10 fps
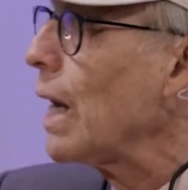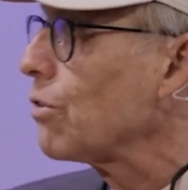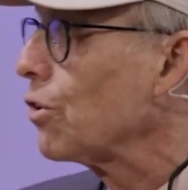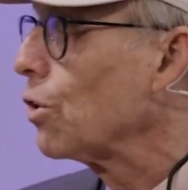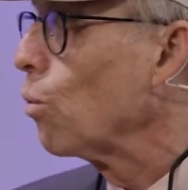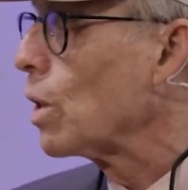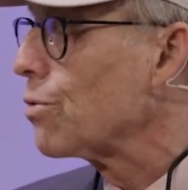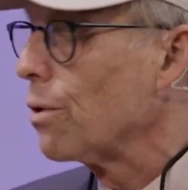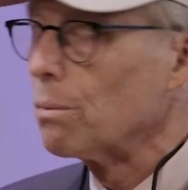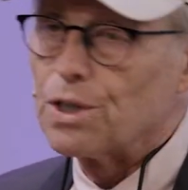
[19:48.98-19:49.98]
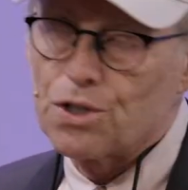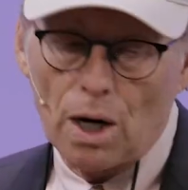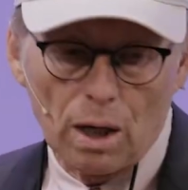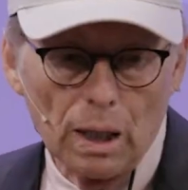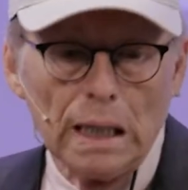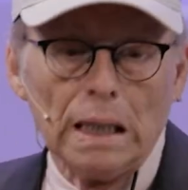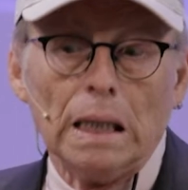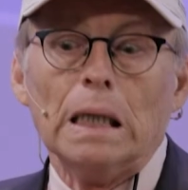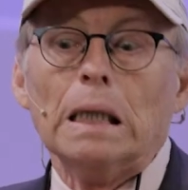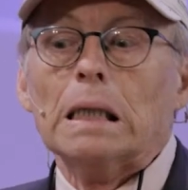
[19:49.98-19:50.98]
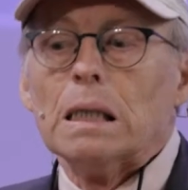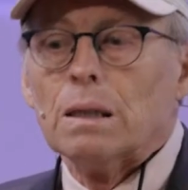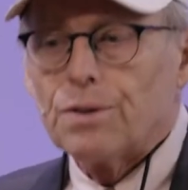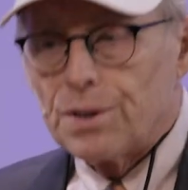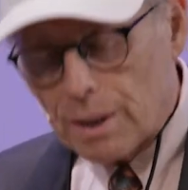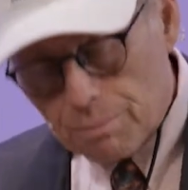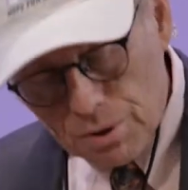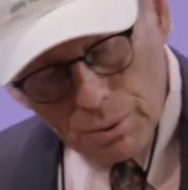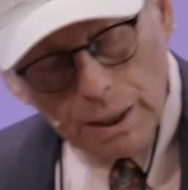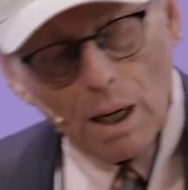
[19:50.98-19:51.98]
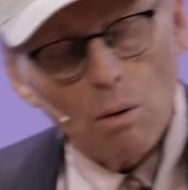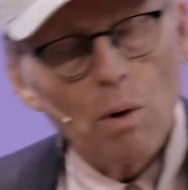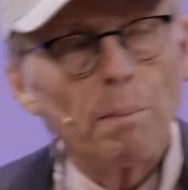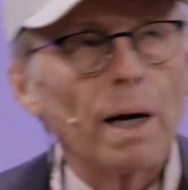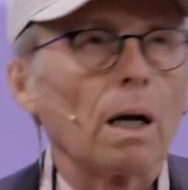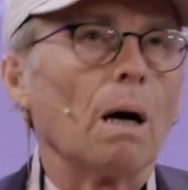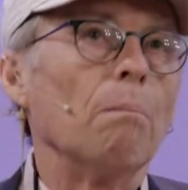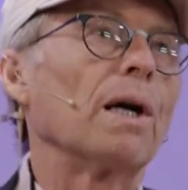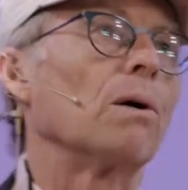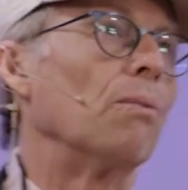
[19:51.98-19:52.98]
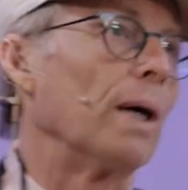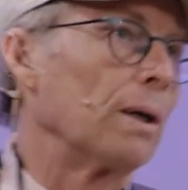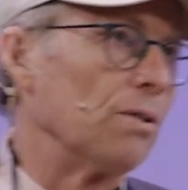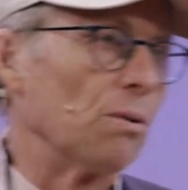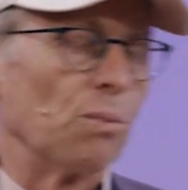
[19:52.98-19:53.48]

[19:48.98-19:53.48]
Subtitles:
answer to what is wrong with this child. She subsequently now went back and got medical records,